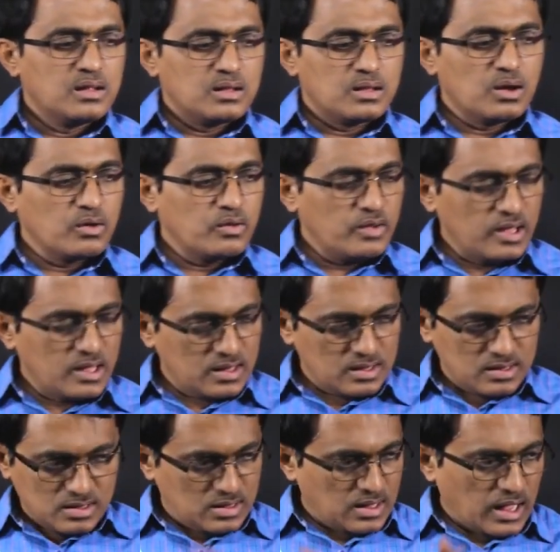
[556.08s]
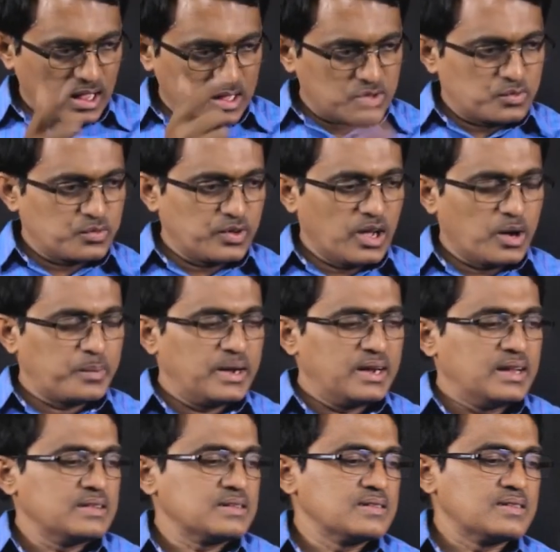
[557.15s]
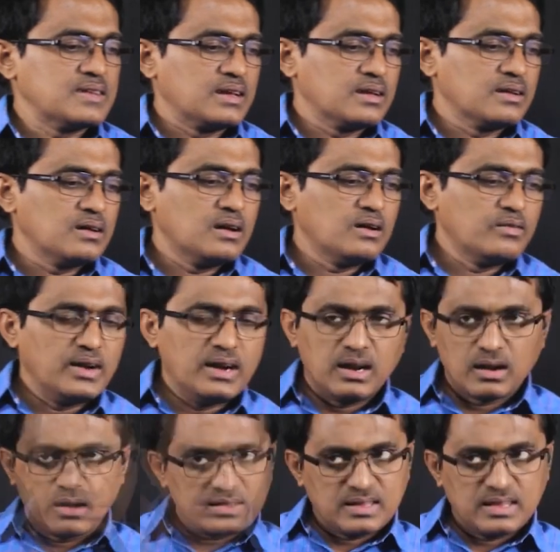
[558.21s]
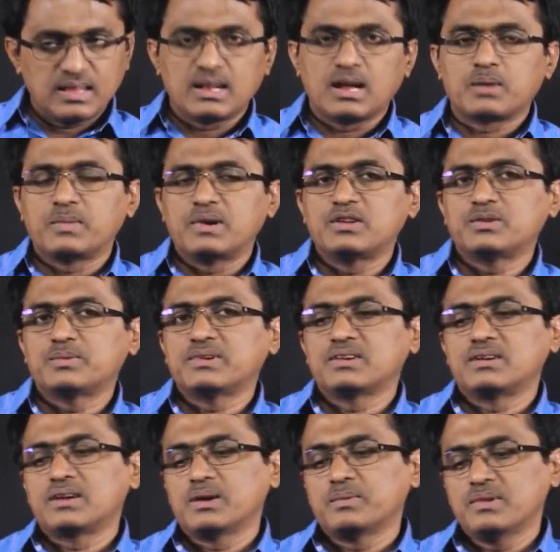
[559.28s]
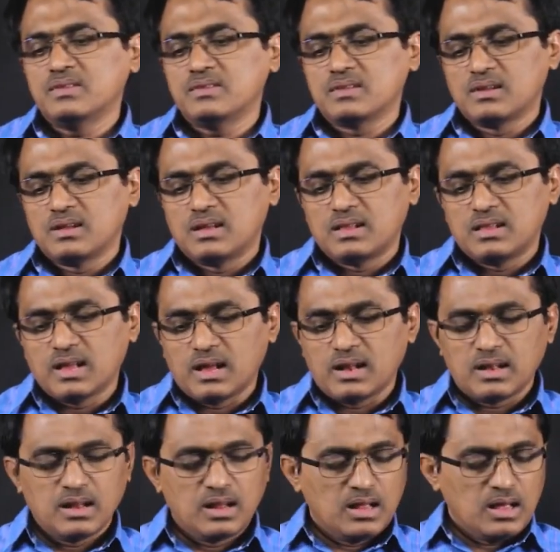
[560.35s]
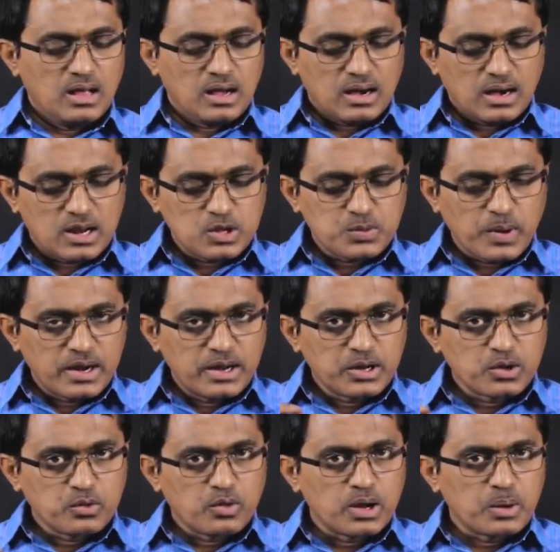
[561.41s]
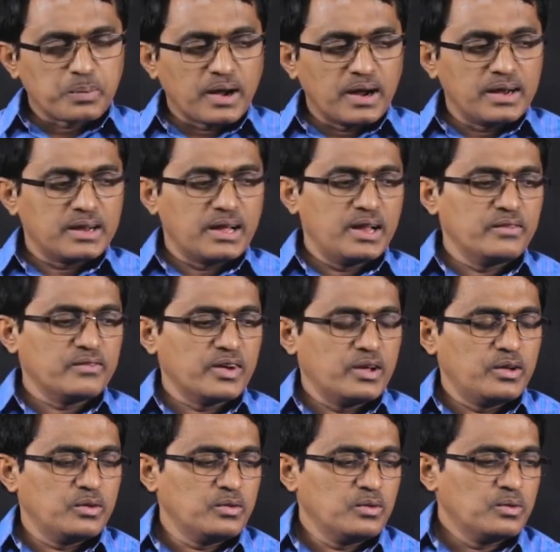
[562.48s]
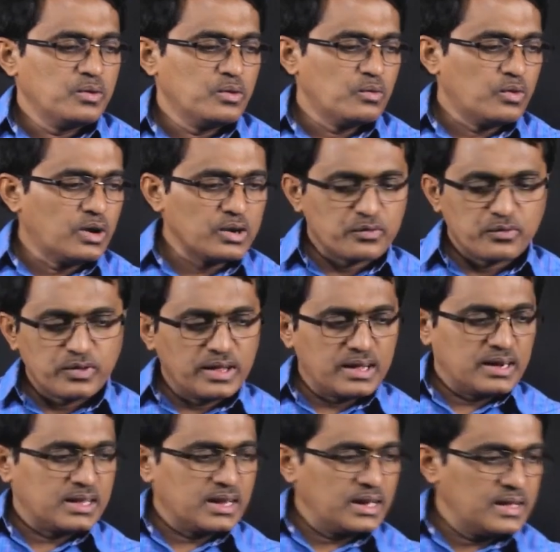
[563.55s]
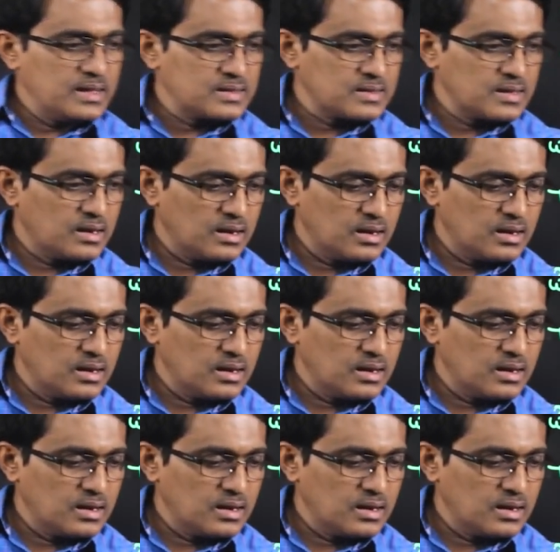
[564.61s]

Now, as we have been discussing, we will see the normal distribution tables. Then corresponding to 1.95, what we get, that is